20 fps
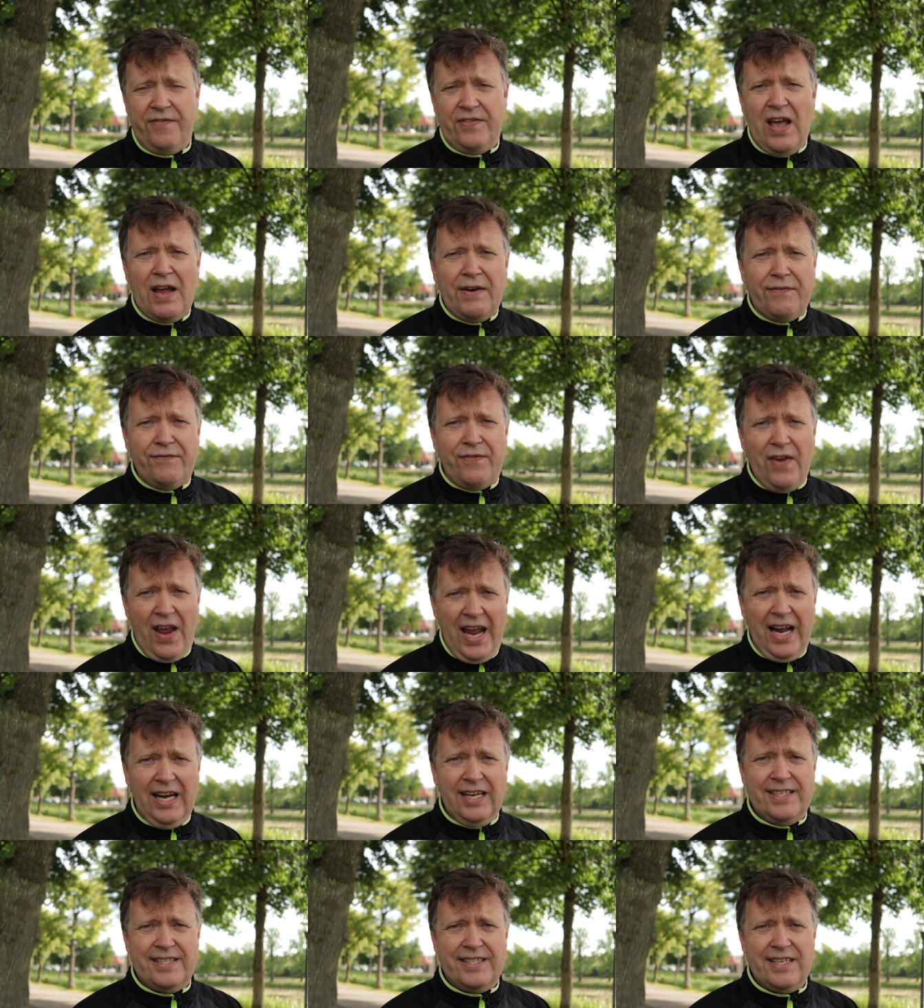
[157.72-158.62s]
If that
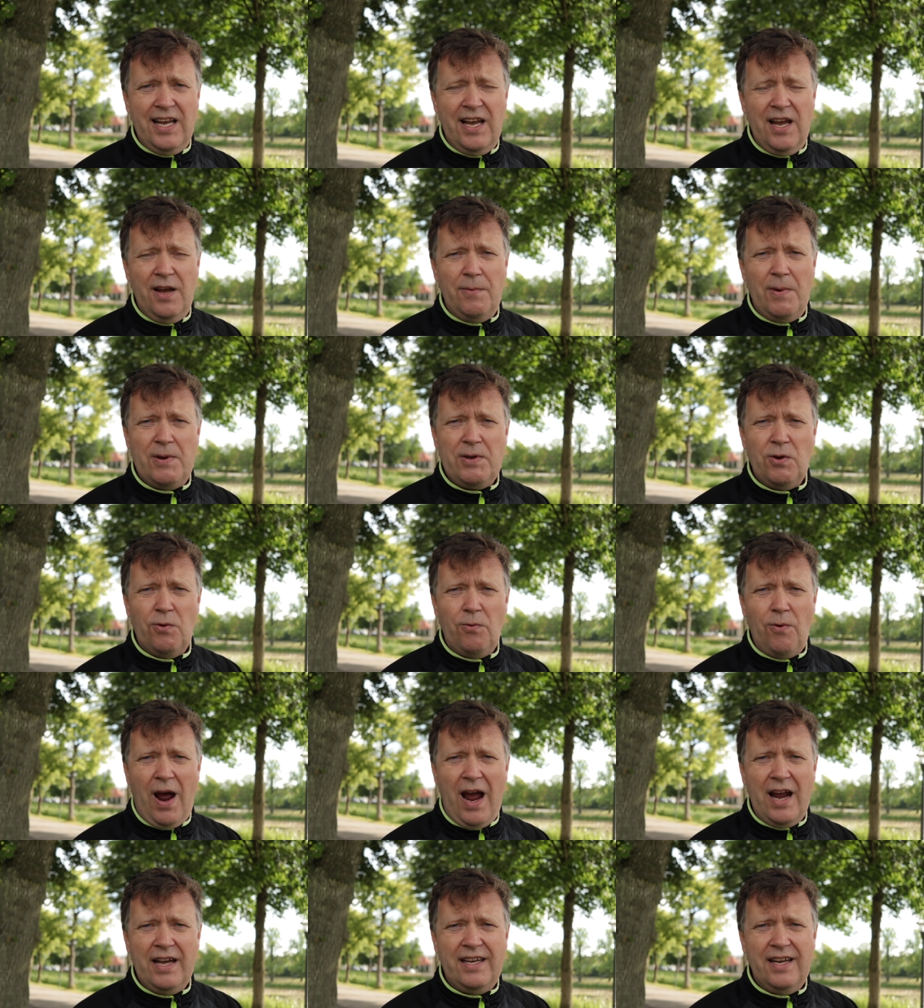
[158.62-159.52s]
fails uh, when you
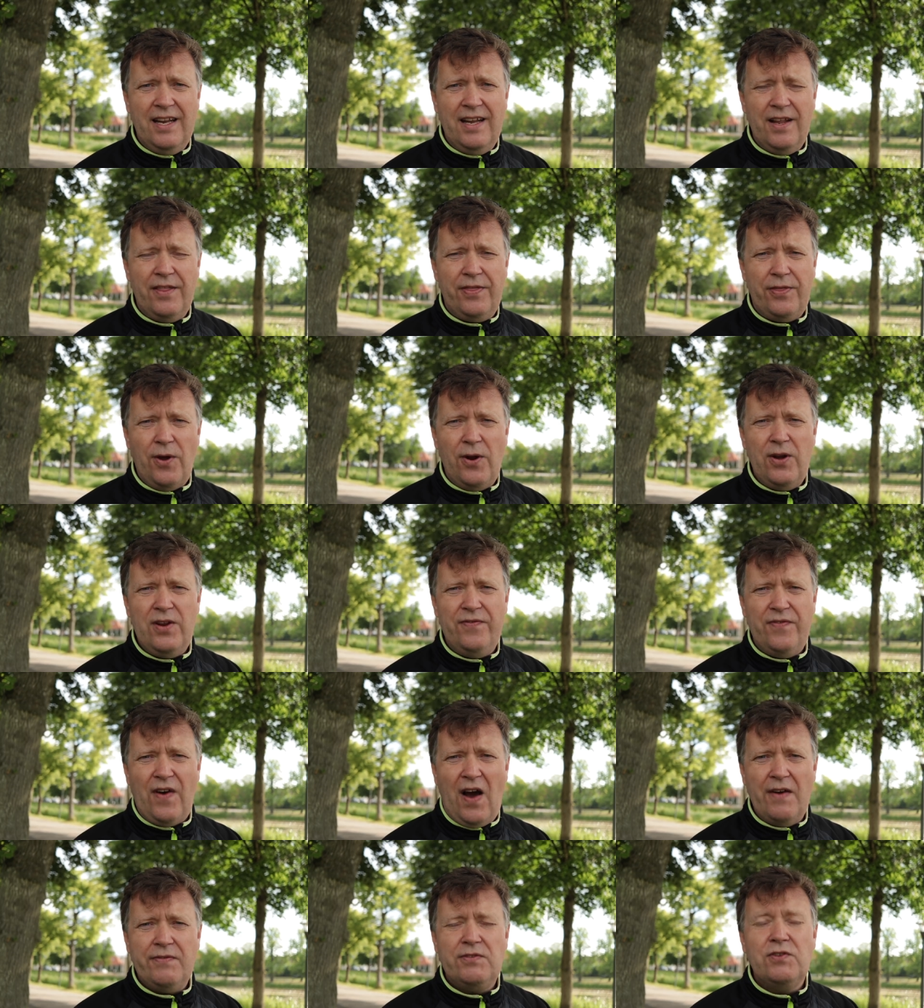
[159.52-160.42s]
ride uh,
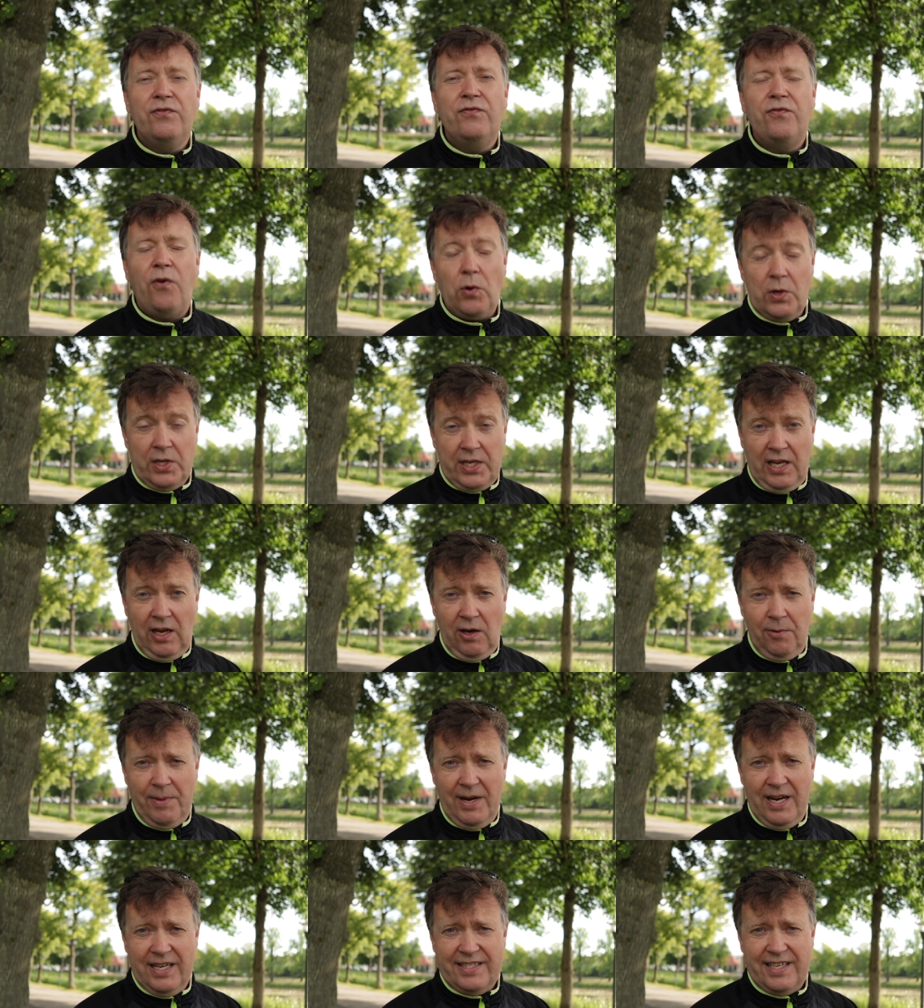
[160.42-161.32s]
35 to 40
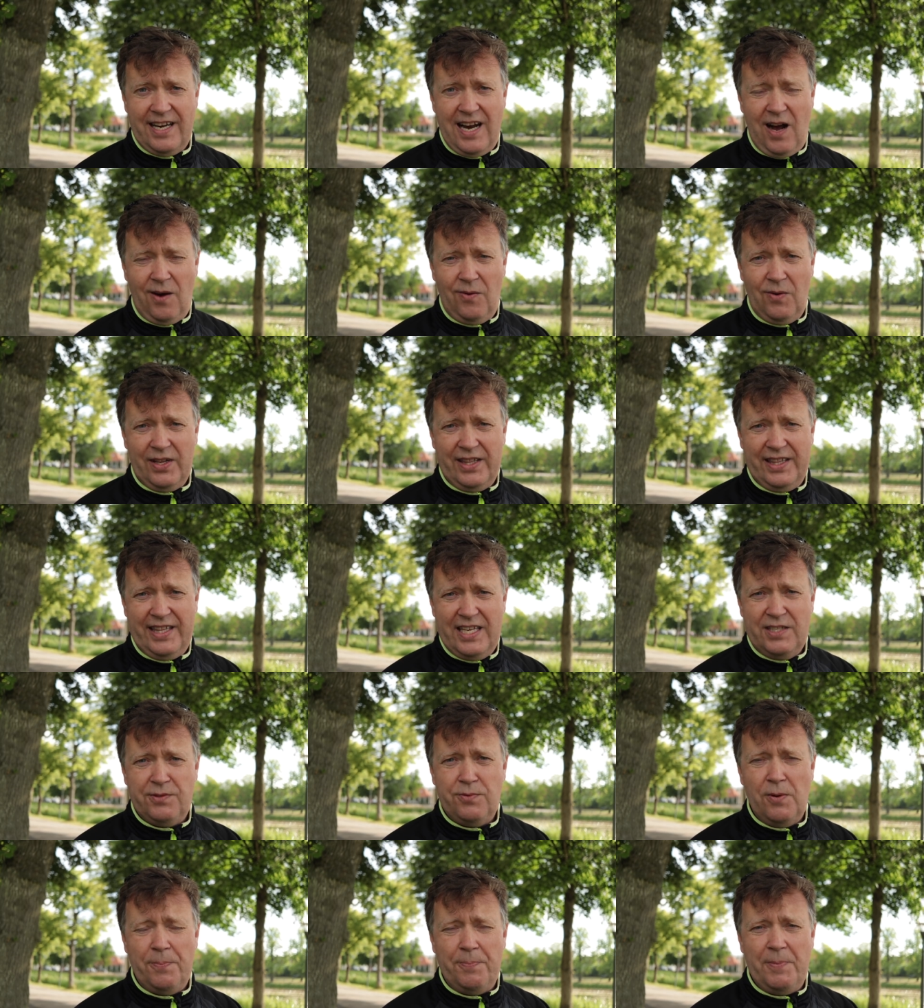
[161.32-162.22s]
kilometers an hour,
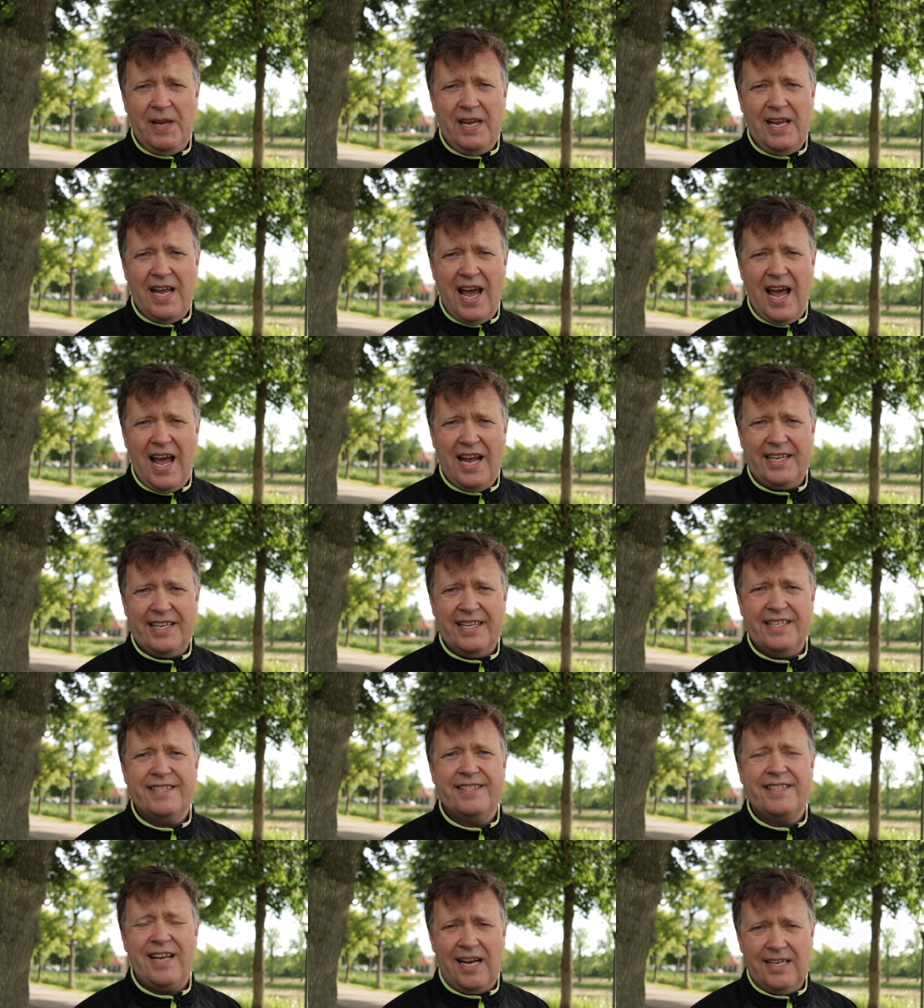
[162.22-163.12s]
this will be a
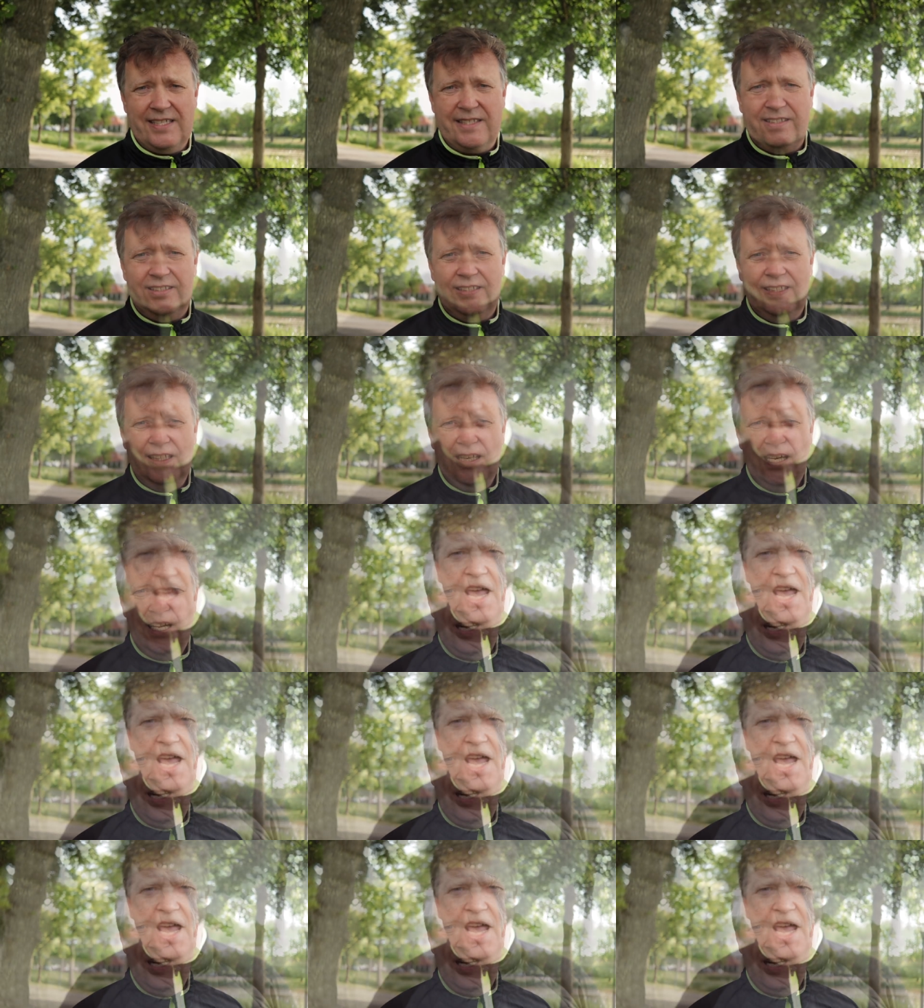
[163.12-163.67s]
disaster.